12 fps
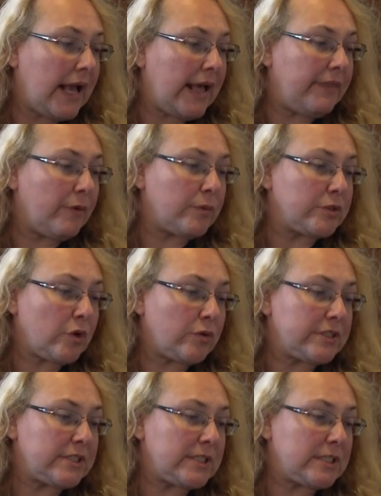and the result
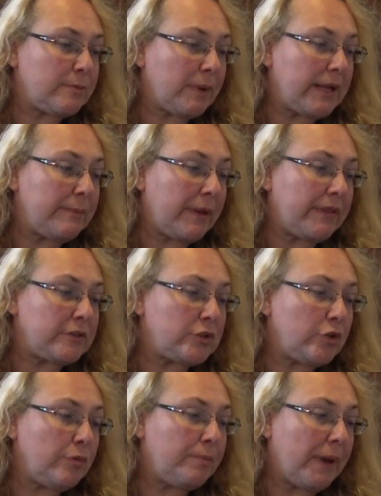is displayed by the
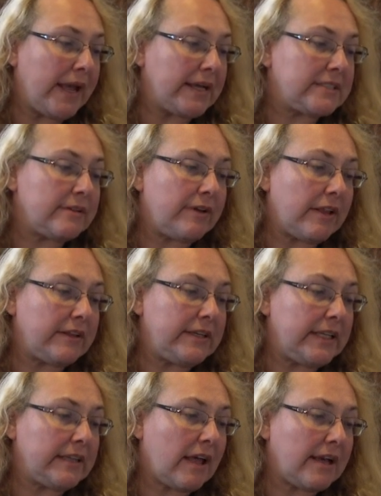2 banks of
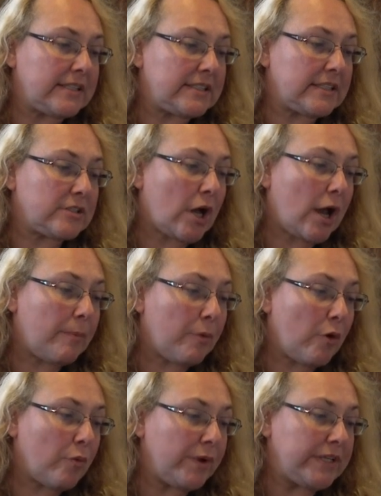LED lights. The top
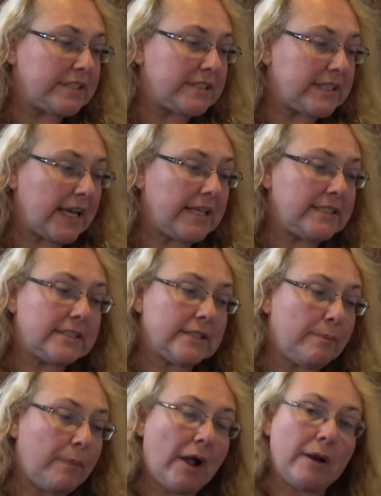row reads in tens and
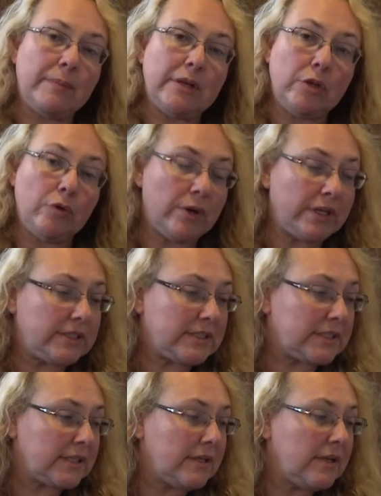the bottom in
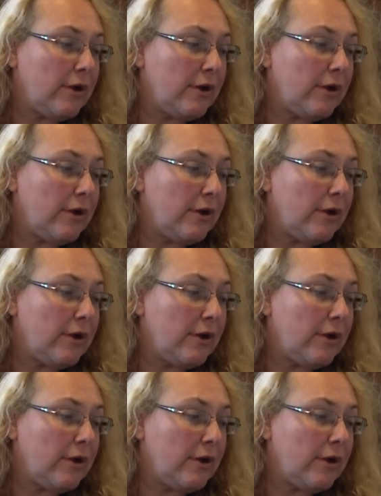units.